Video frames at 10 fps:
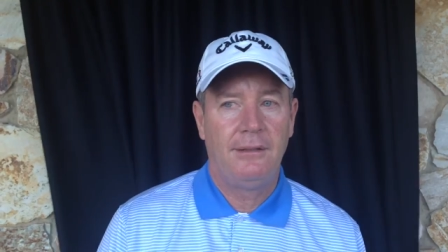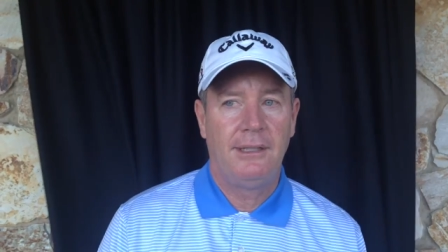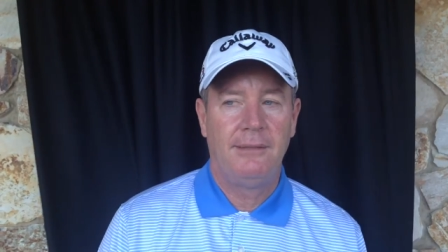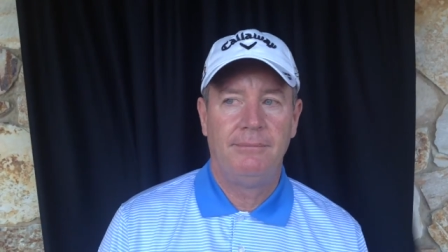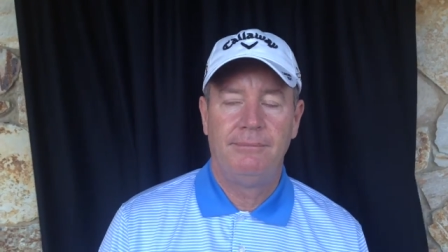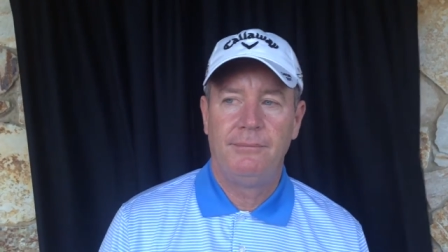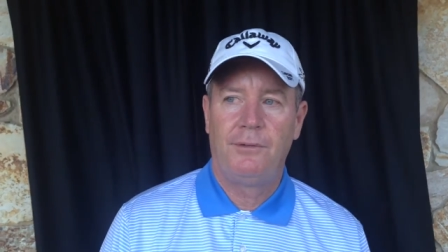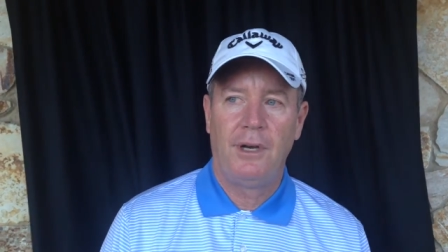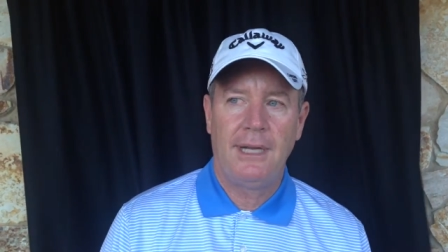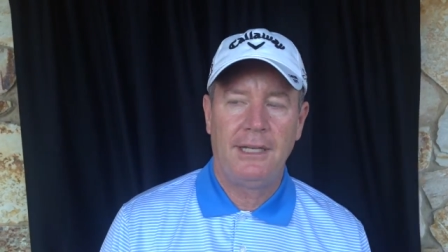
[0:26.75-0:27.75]
Um,
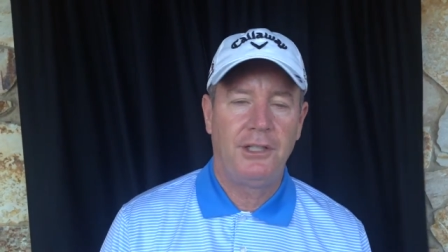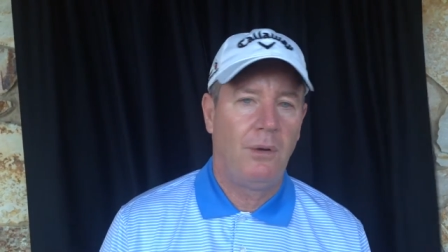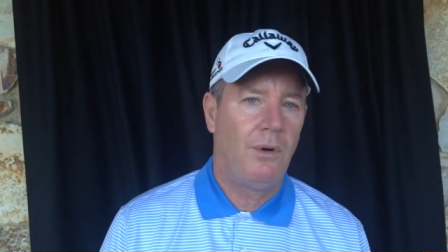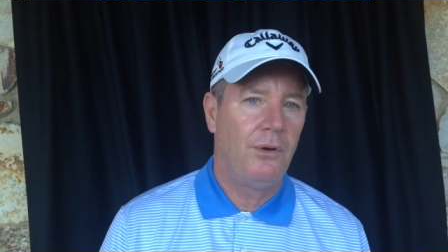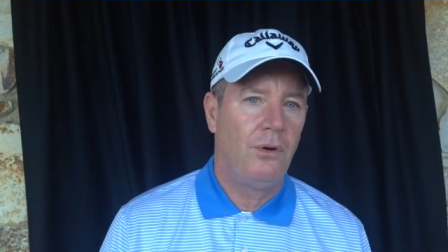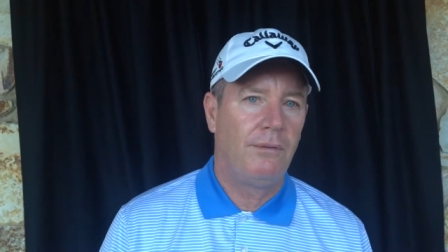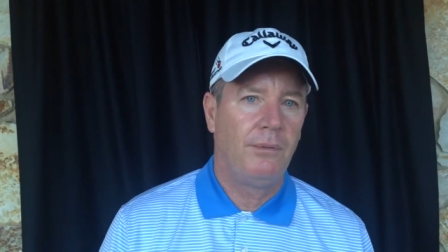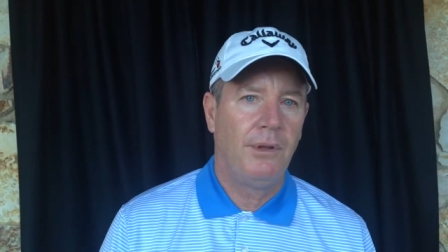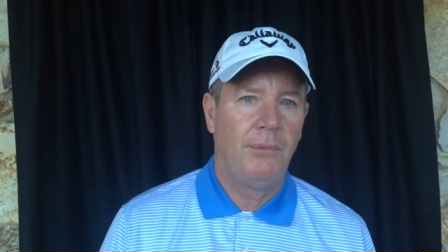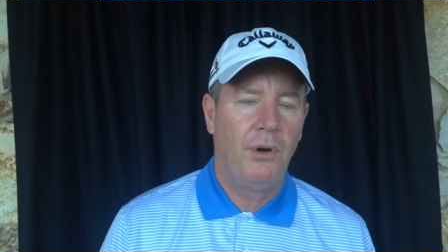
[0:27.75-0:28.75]
front nine, I shot one over
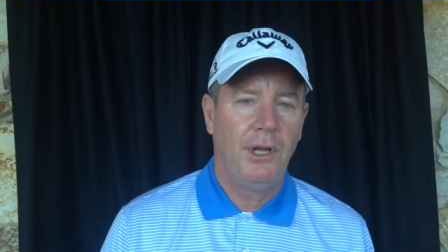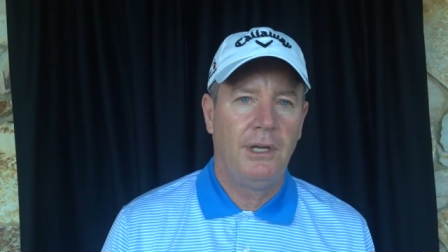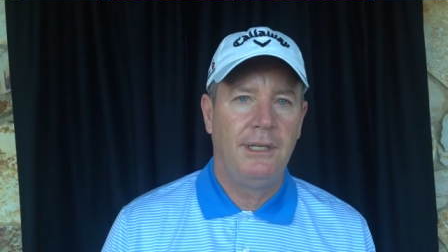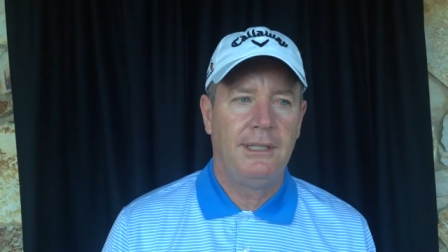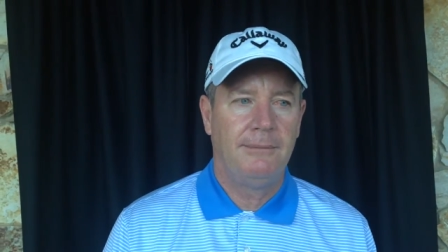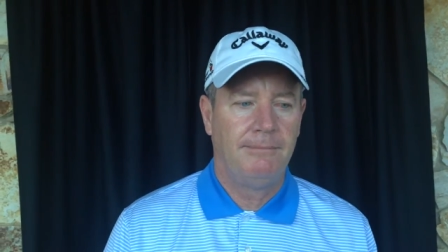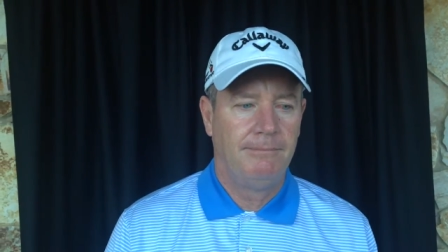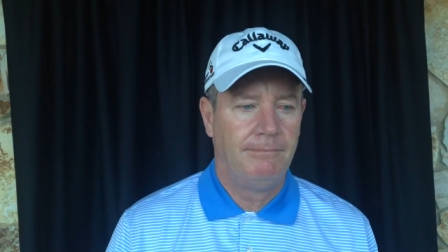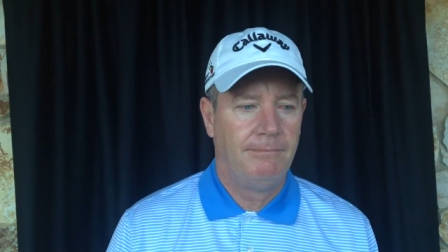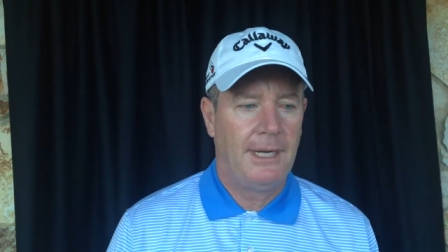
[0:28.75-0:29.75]
with a bogey on um,
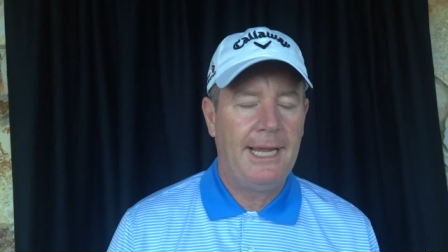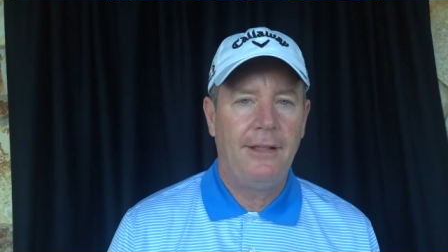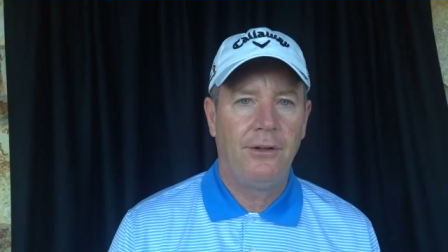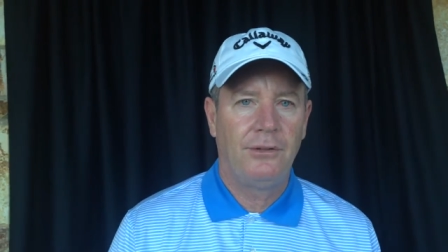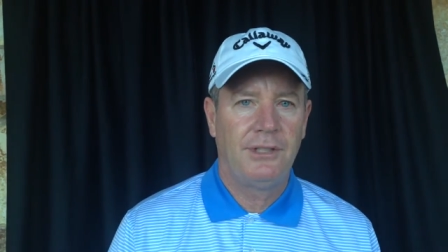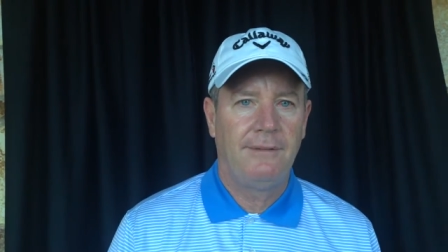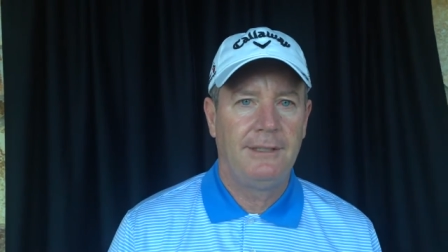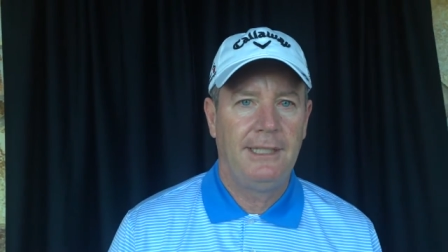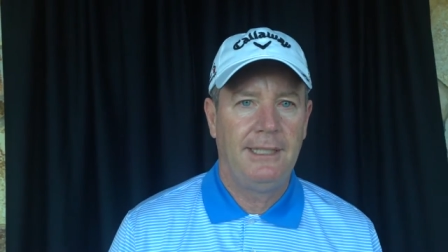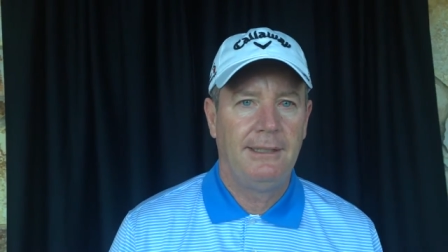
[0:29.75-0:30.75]
my eighth hole,
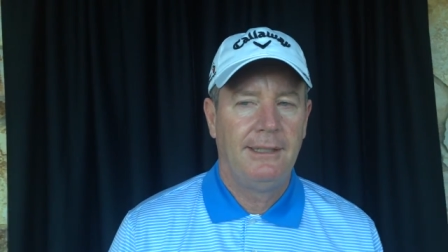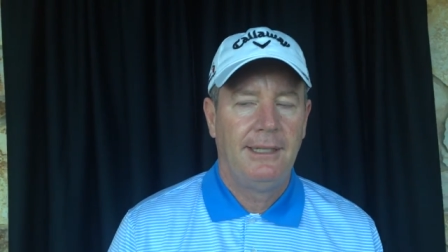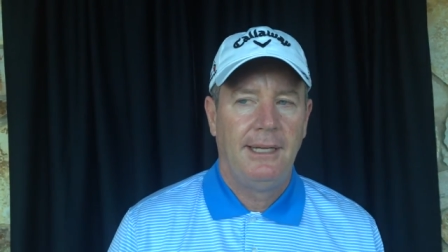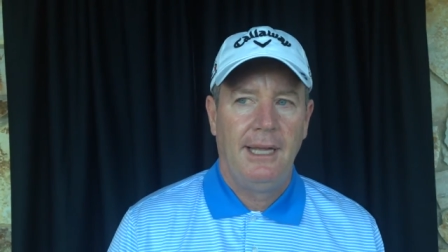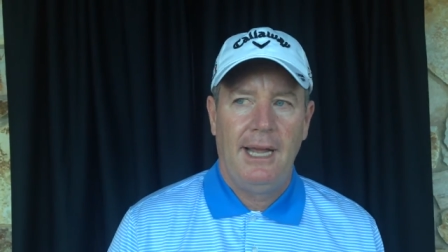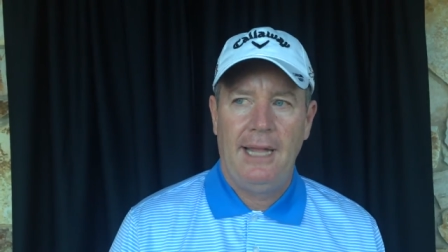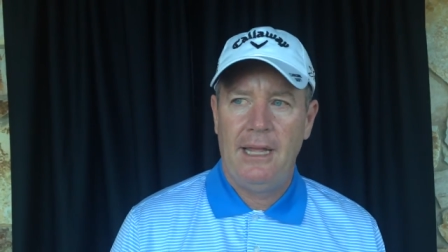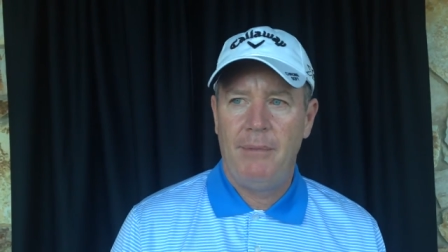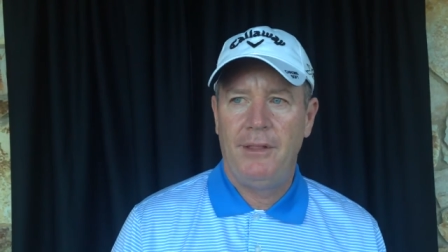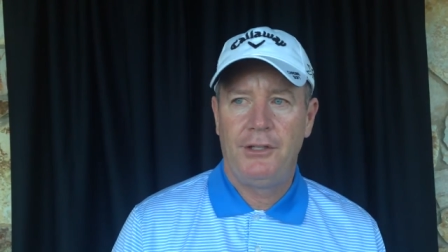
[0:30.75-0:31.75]
17, and
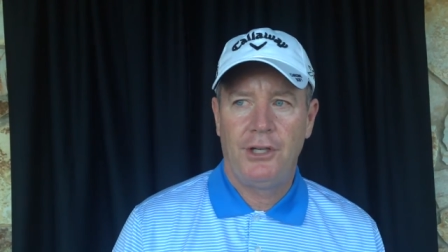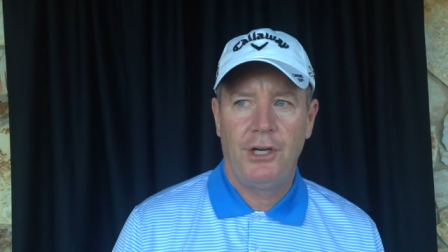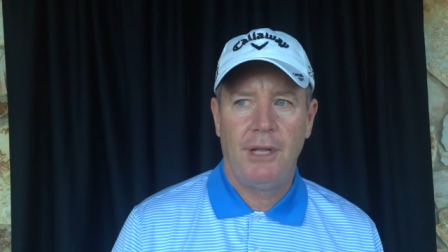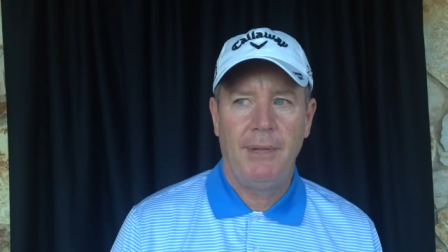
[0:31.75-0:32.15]
then I made the turn.